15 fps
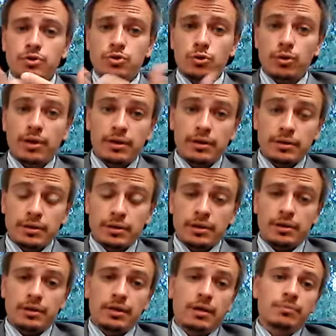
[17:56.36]
total
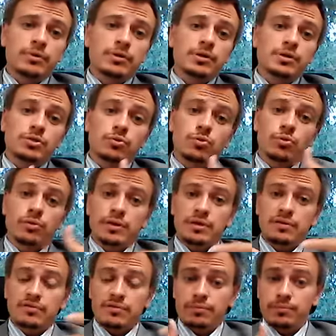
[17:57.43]
numbers or
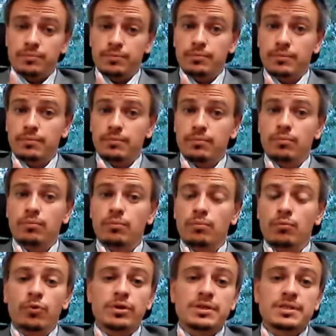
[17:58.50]
even
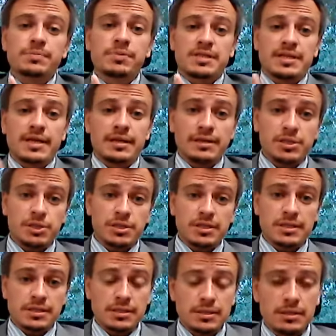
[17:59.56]
worse
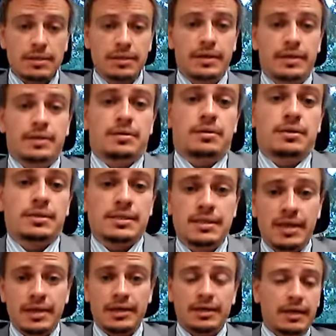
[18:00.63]
percentages, like state